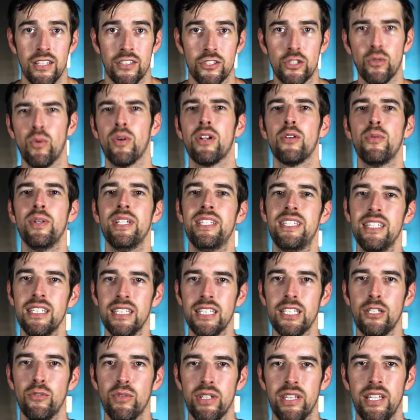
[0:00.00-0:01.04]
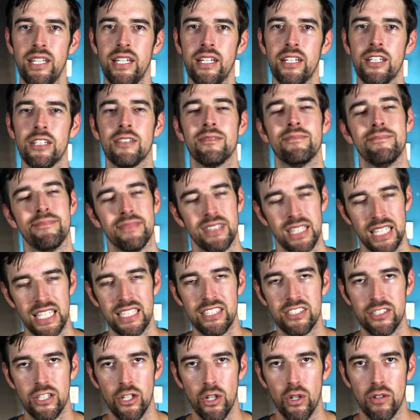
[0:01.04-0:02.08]
So what are we dealing with here?
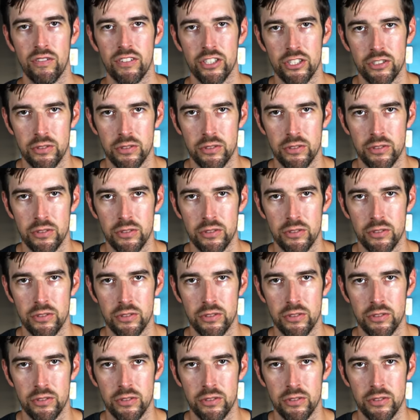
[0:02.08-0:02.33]
Let's go over